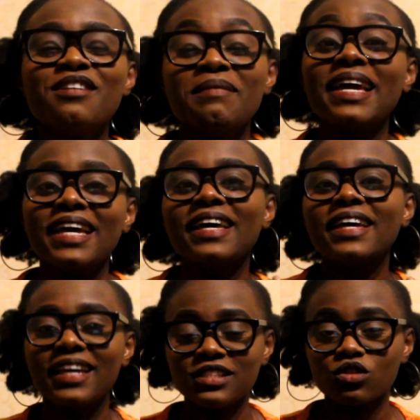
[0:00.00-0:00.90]
my hair
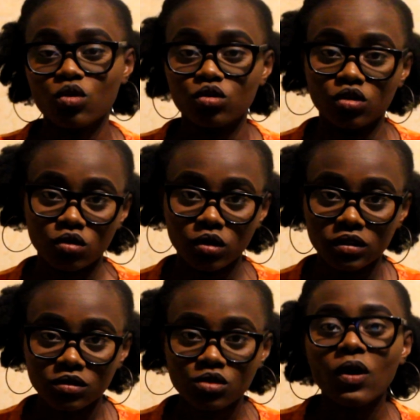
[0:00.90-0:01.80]
hates coconut
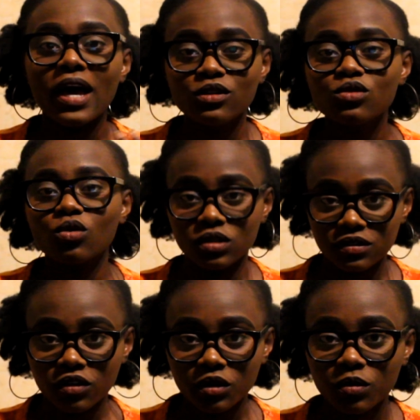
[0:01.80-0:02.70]
oil, so I use olive oil.